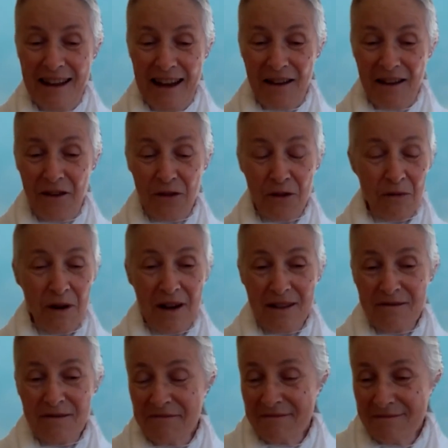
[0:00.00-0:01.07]
I thought,
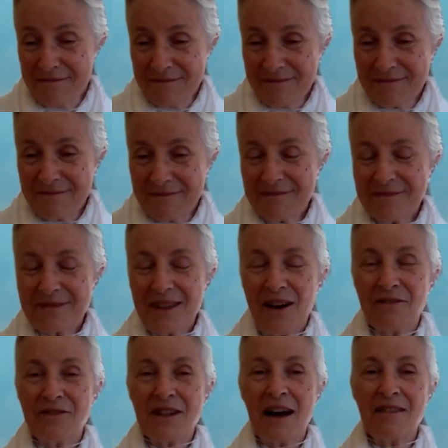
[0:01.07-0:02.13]
well,
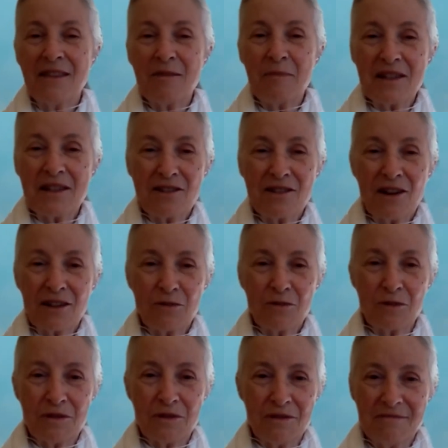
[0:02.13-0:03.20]
I've done the best I
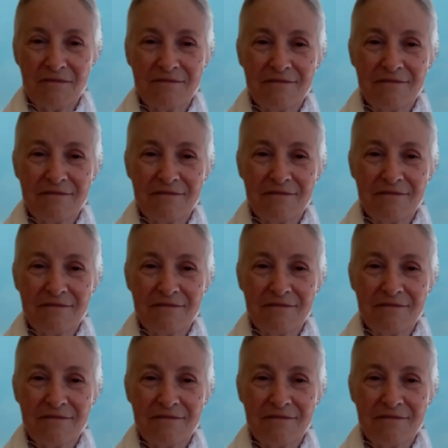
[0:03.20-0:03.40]
could.